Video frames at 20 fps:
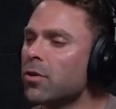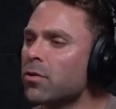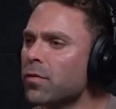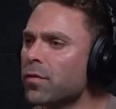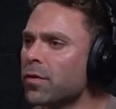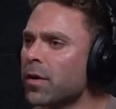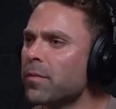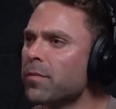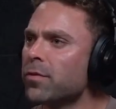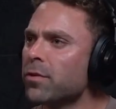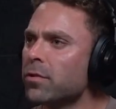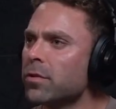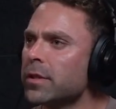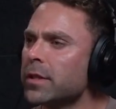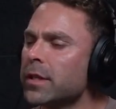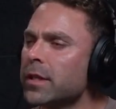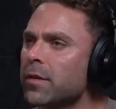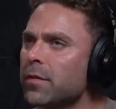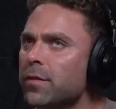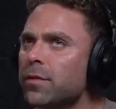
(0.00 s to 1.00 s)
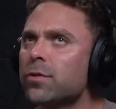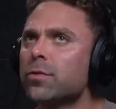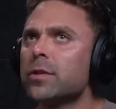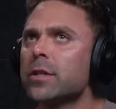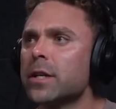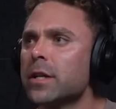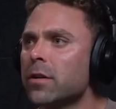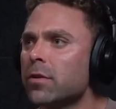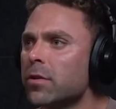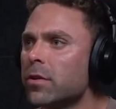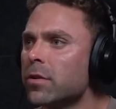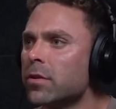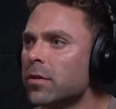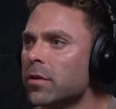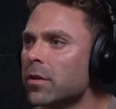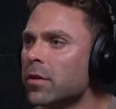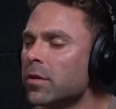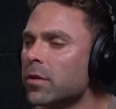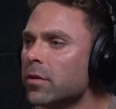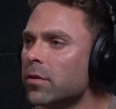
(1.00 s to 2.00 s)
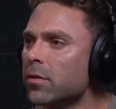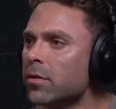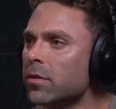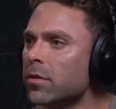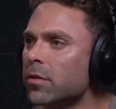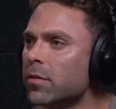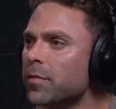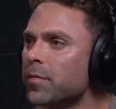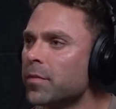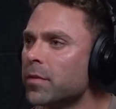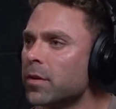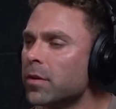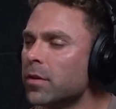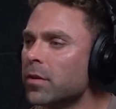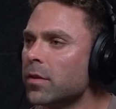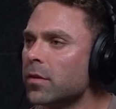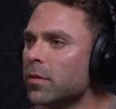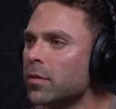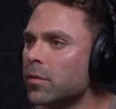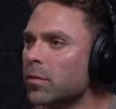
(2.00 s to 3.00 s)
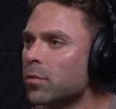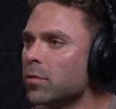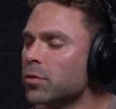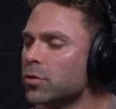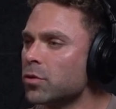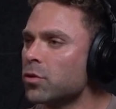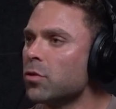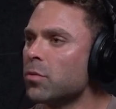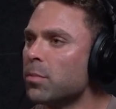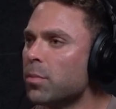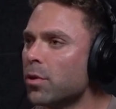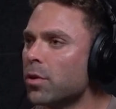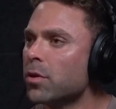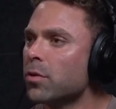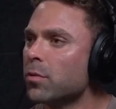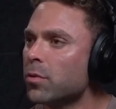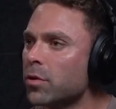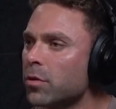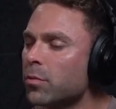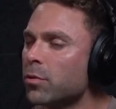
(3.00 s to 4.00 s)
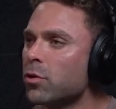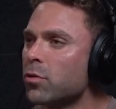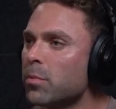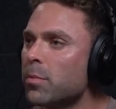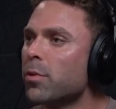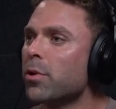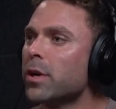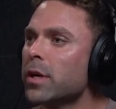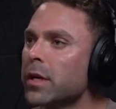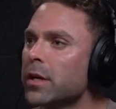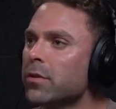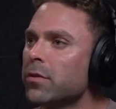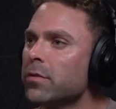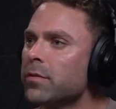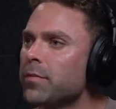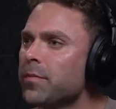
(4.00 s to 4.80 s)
Are you from Florida, or you're? So were you born here?